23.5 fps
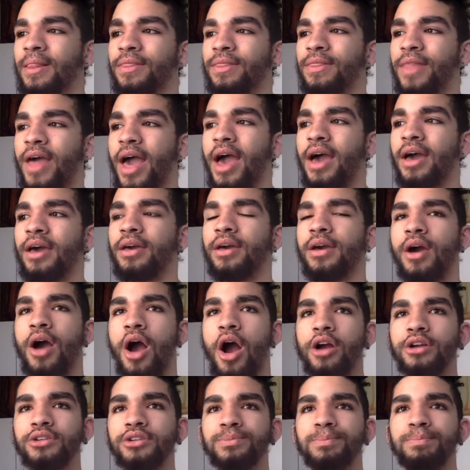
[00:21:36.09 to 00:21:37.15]
that
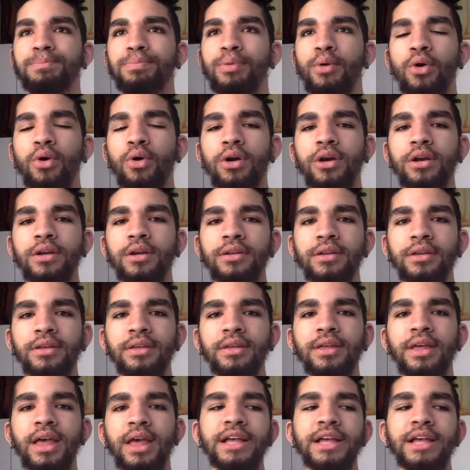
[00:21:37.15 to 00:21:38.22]
are born
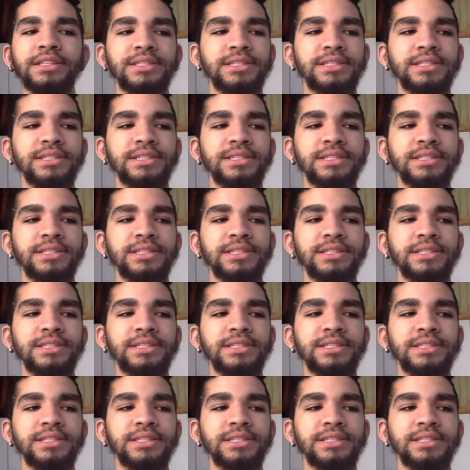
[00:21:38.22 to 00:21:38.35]
and